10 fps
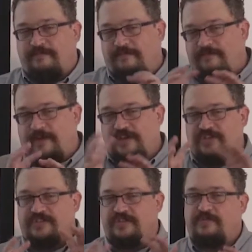
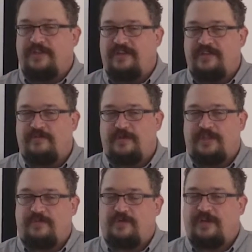functions in the way that
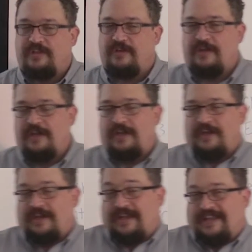they work, and
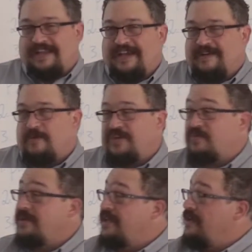what you're
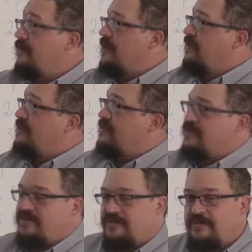really doing in these
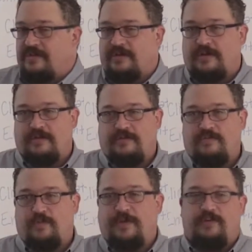is you're
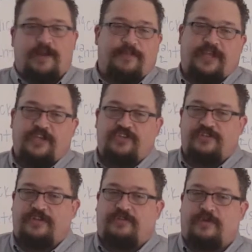grouping your applications
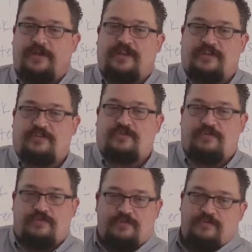into the right
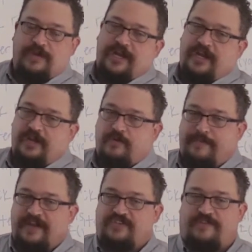area where
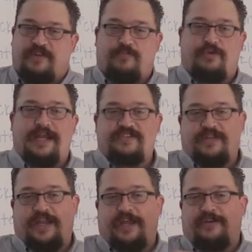Microsoft can price
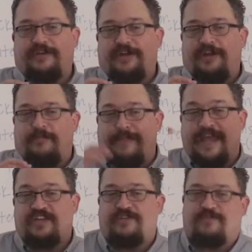and
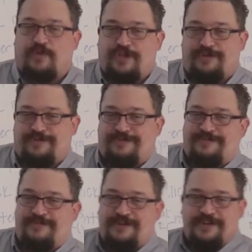manage it for you
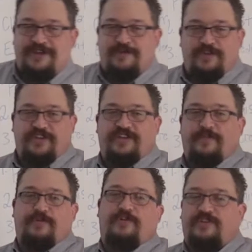with the
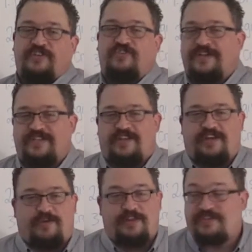typical constraints that they
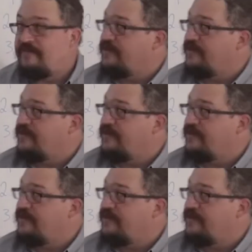deal with. So for